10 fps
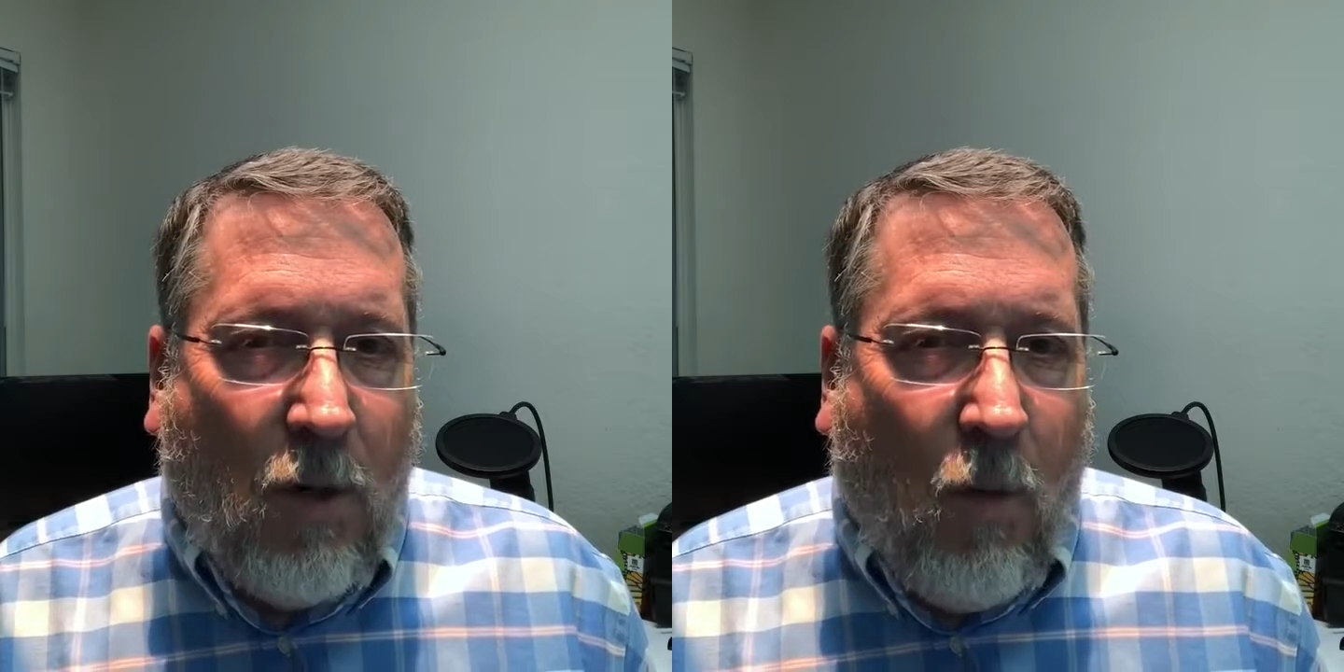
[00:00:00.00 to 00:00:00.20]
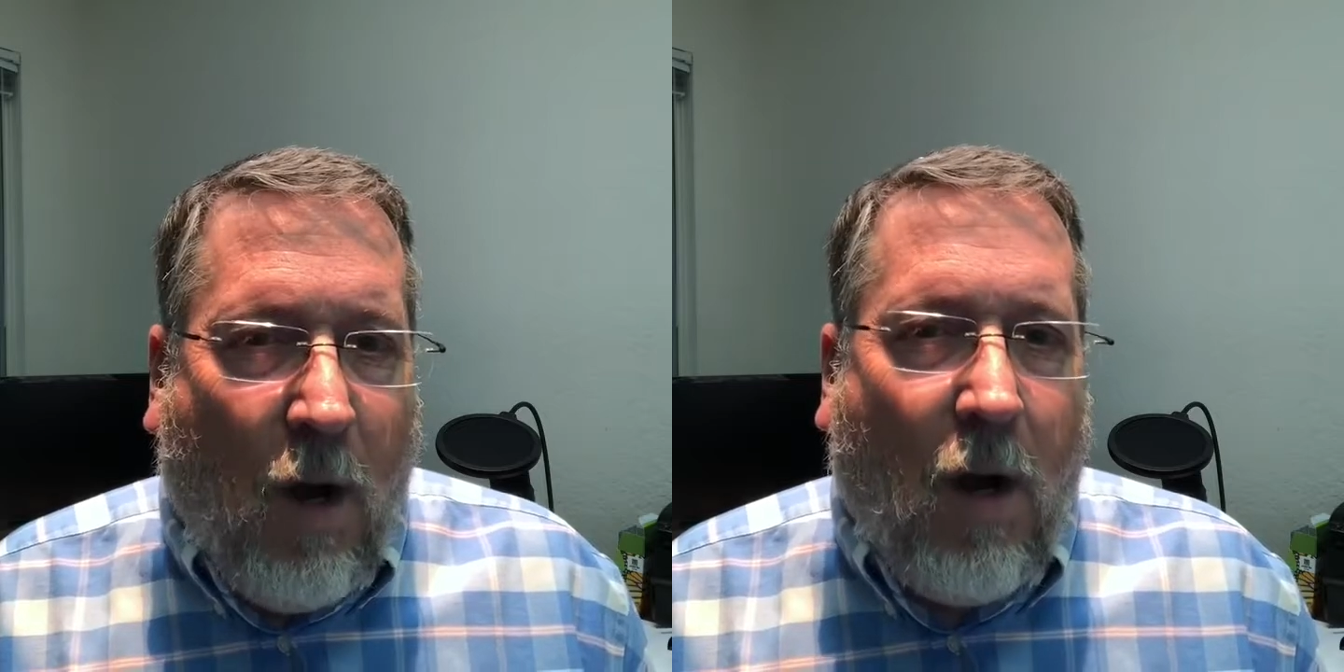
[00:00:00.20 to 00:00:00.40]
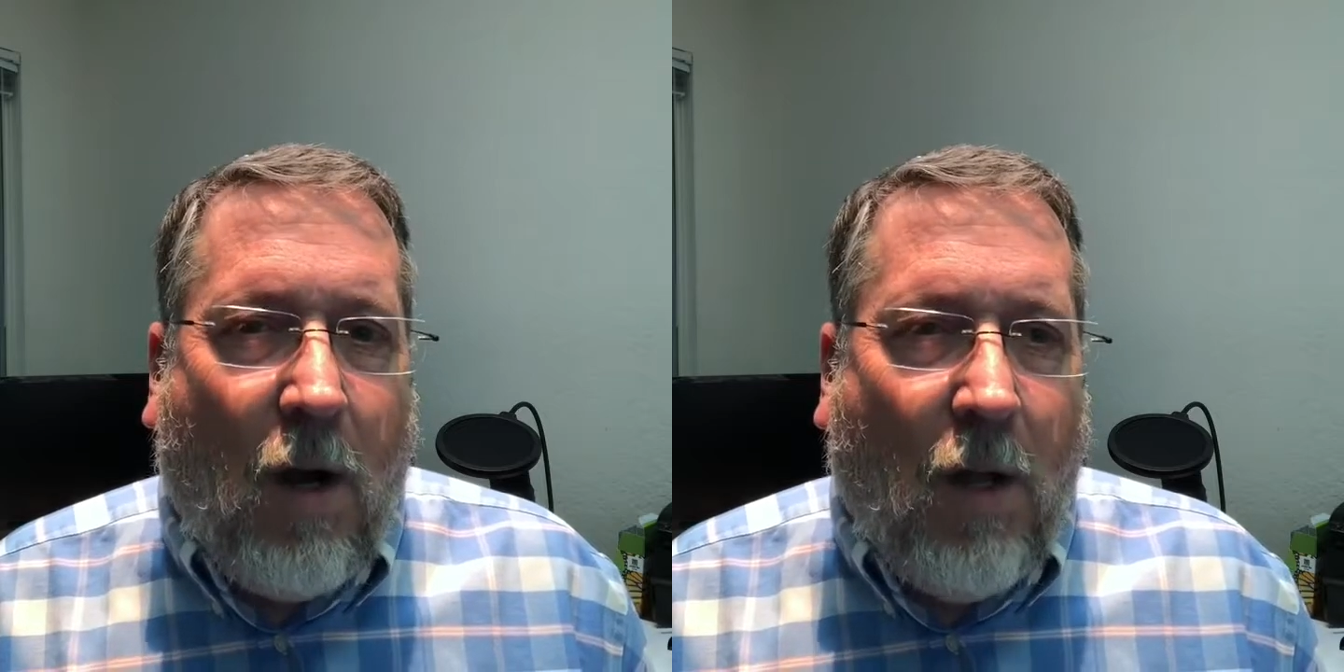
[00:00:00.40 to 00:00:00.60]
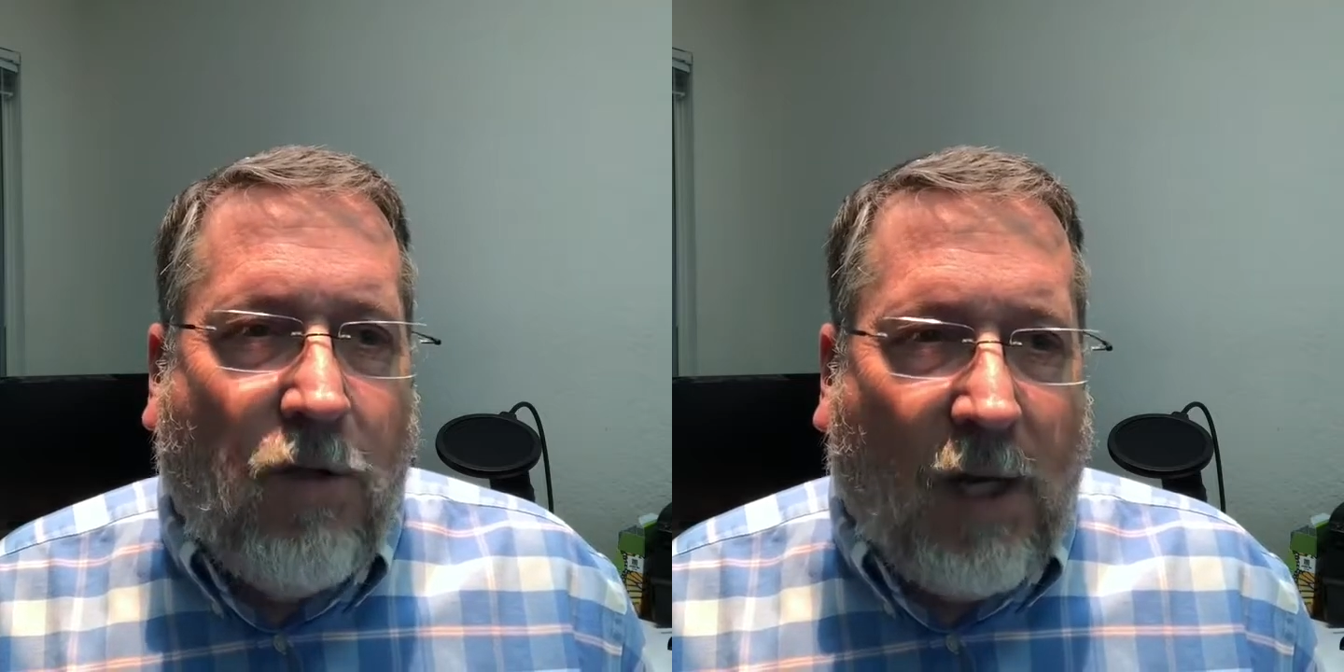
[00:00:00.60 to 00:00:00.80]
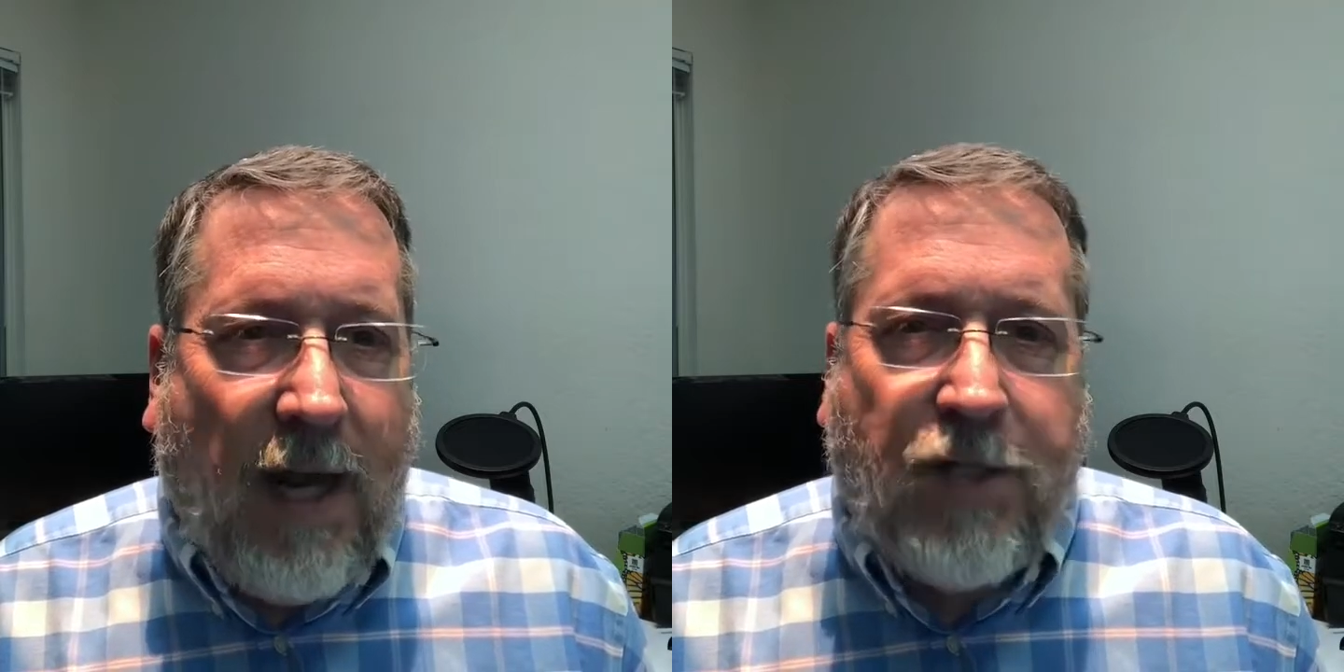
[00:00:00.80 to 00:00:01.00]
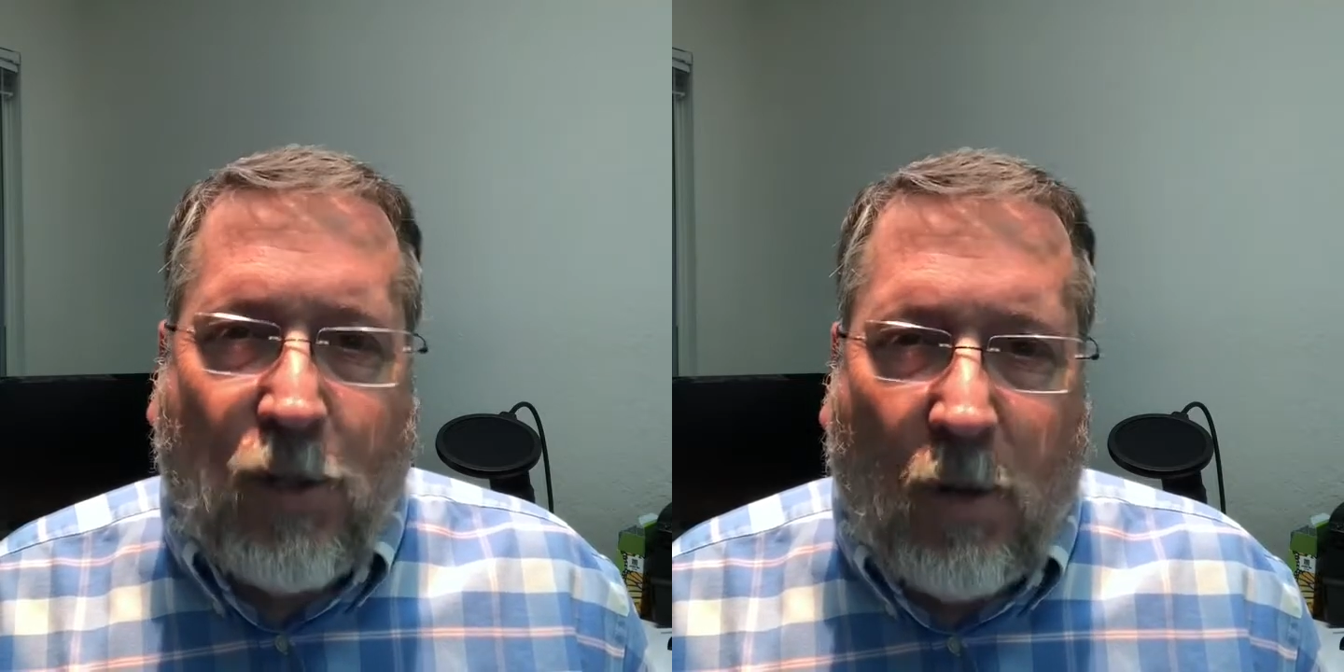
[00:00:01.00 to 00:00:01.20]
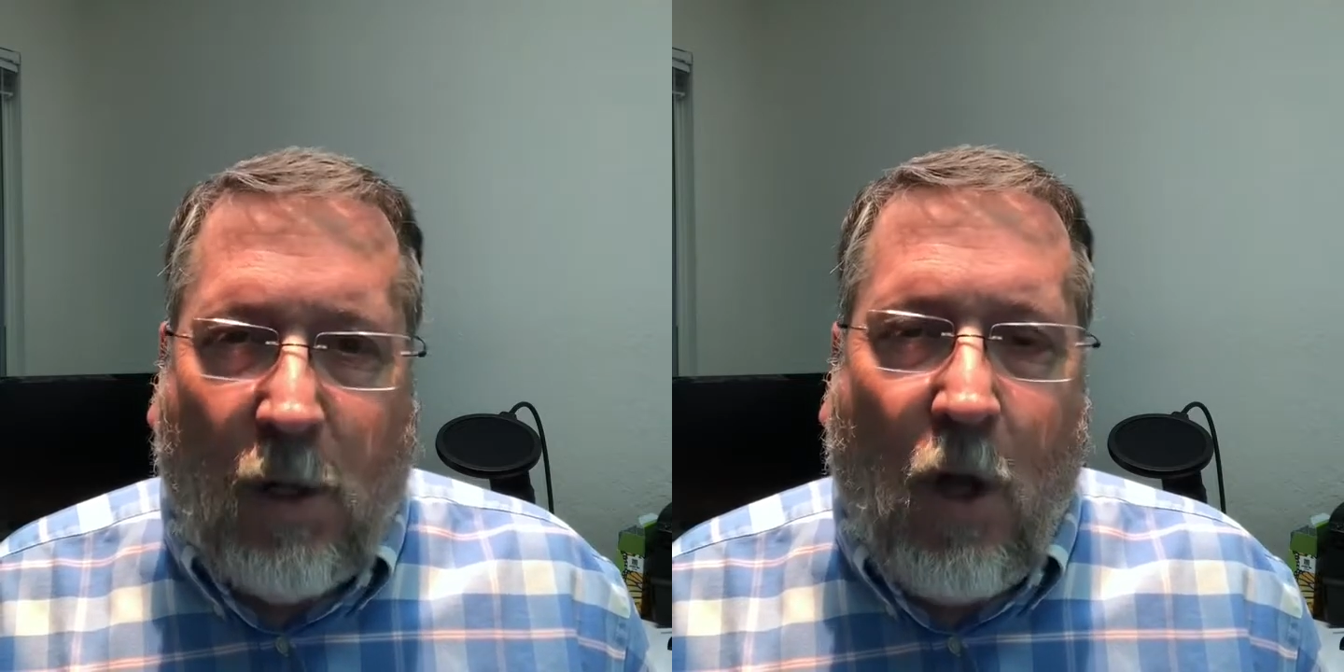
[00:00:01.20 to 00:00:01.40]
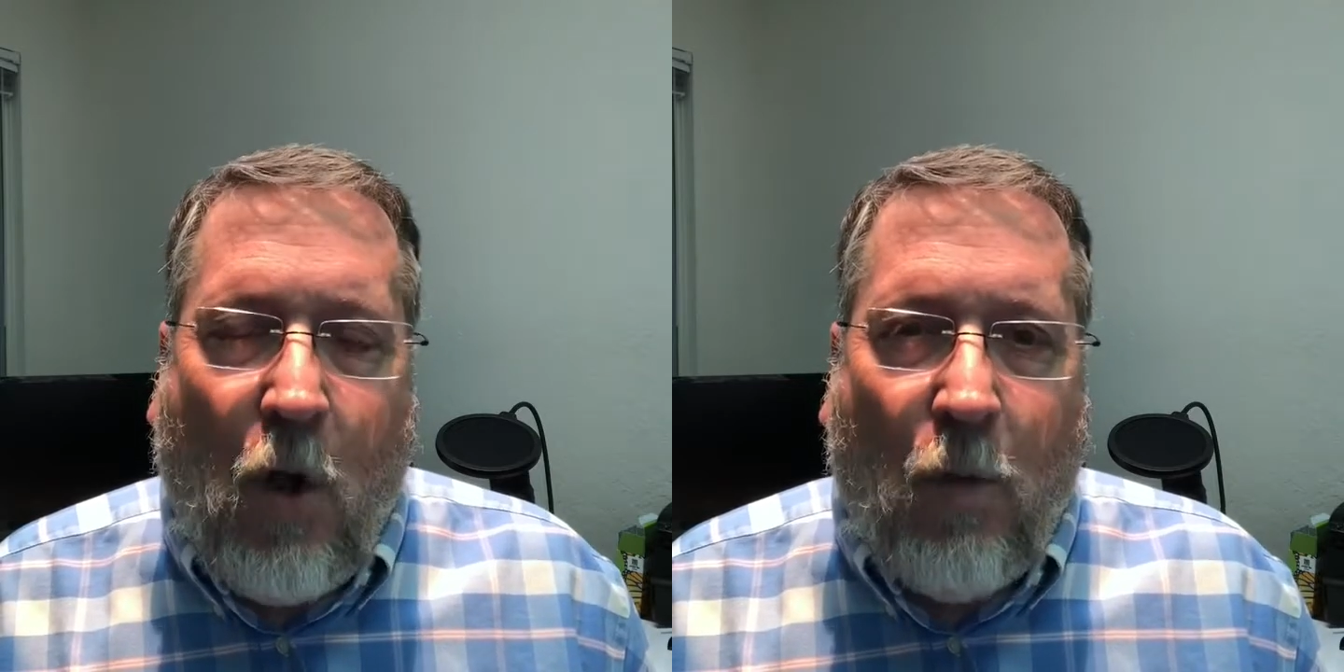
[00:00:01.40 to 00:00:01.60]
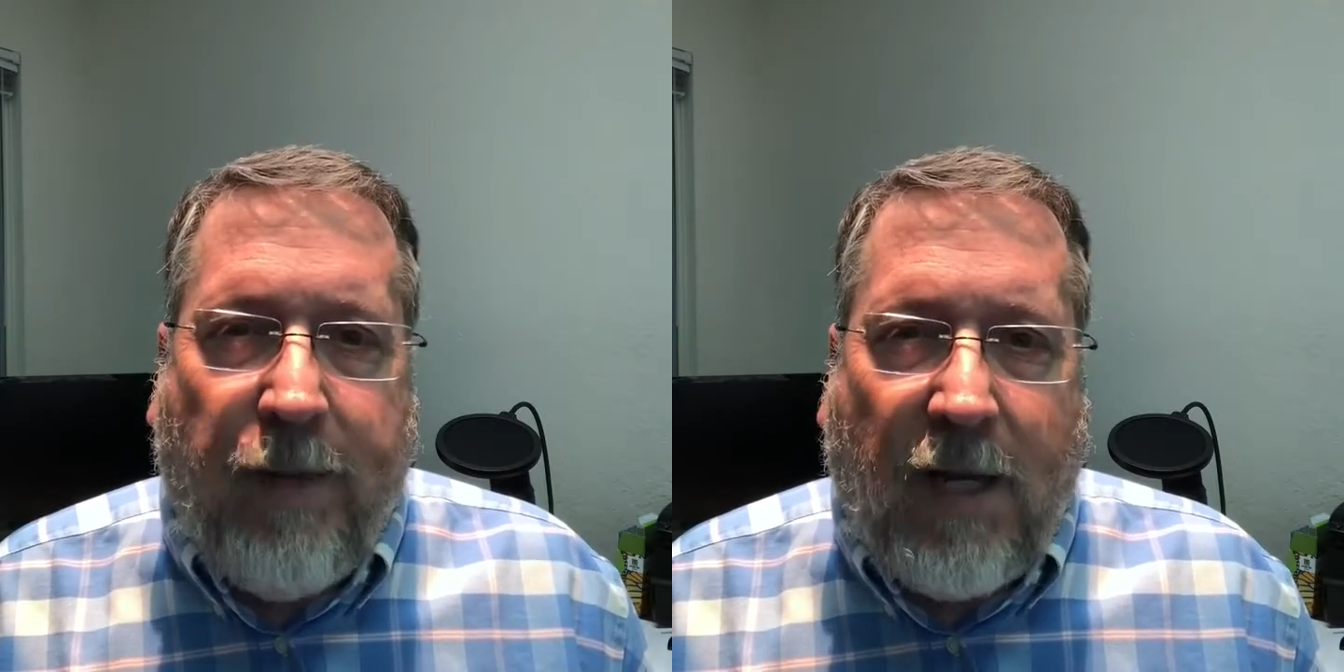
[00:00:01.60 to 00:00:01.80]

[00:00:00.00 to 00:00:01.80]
where the laser alone,